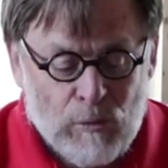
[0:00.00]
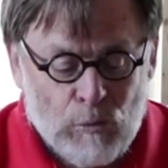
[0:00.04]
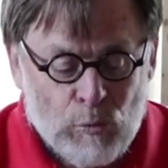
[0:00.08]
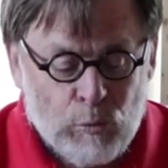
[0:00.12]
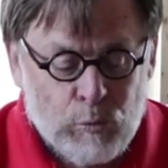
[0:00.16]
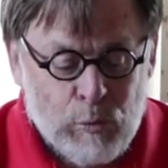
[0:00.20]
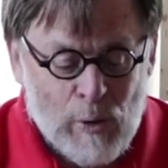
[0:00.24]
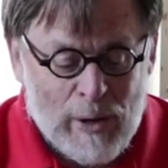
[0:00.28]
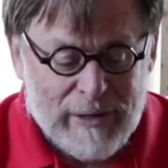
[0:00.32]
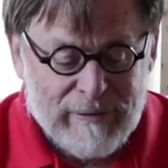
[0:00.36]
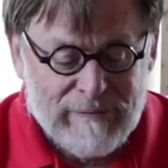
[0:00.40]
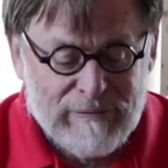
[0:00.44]

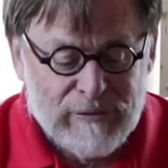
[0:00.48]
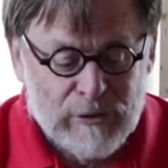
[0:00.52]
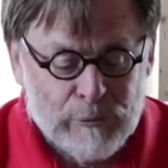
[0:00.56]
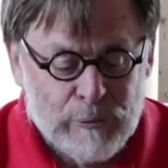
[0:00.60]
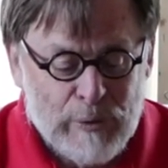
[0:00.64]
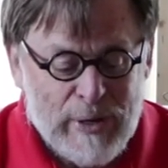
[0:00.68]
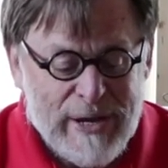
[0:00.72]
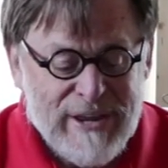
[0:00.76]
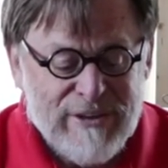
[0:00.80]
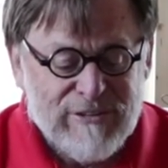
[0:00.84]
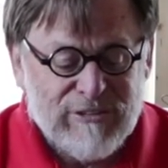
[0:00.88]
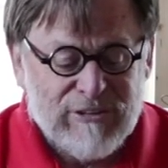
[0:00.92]
one of the
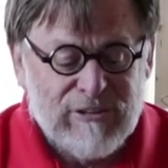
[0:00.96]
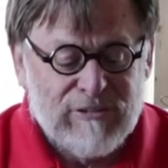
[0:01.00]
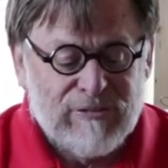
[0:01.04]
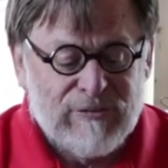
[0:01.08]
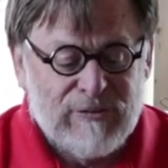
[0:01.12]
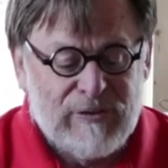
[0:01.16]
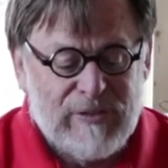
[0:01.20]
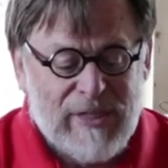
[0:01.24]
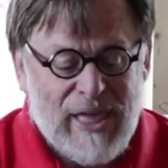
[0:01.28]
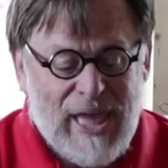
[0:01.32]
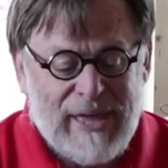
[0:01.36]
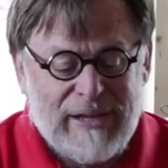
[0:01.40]
reasons
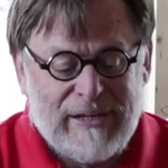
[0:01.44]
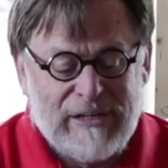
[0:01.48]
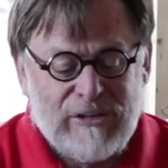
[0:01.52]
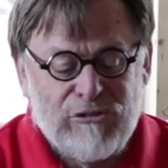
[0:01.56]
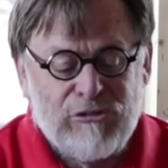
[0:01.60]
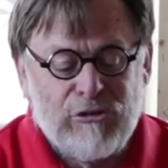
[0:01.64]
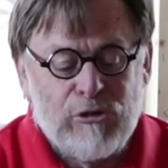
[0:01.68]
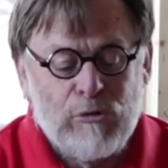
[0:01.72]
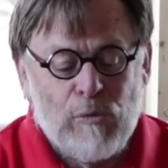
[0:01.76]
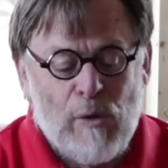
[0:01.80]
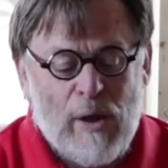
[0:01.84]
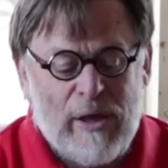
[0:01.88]
for that
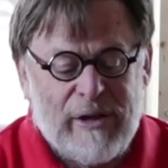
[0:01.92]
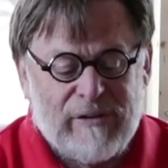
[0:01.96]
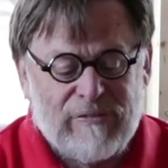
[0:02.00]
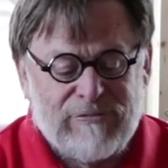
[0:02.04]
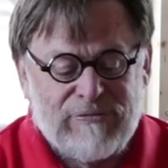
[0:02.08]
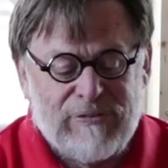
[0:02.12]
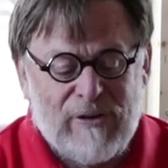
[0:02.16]
is you want a